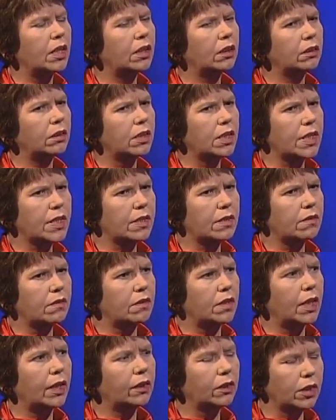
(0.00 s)
And it looks,
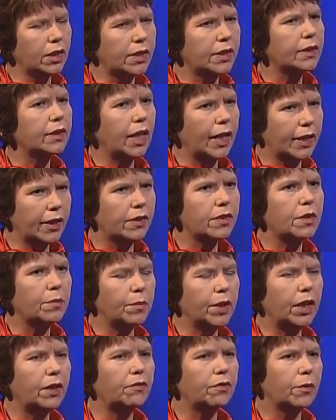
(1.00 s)
it looks like
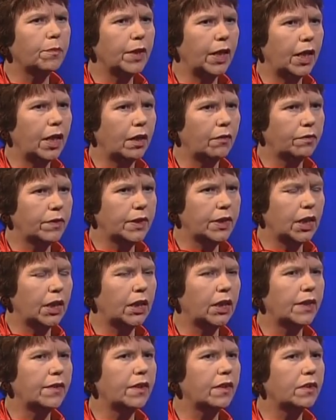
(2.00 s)
to me from the
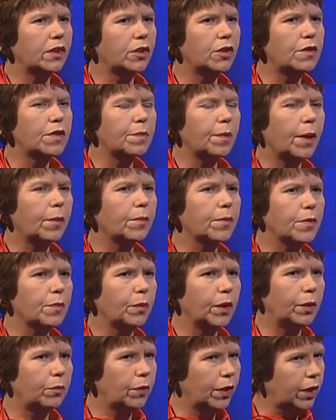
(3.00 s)
outside that the
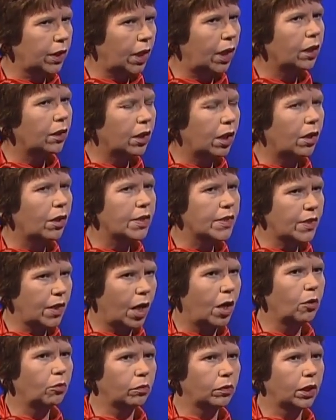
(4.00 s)
newspapers went with cut
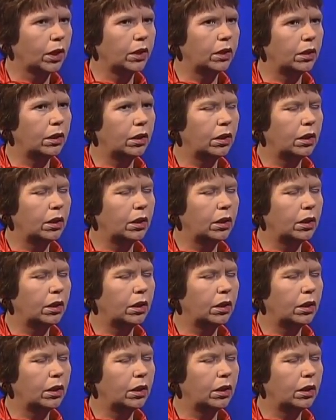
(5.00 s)
costs only.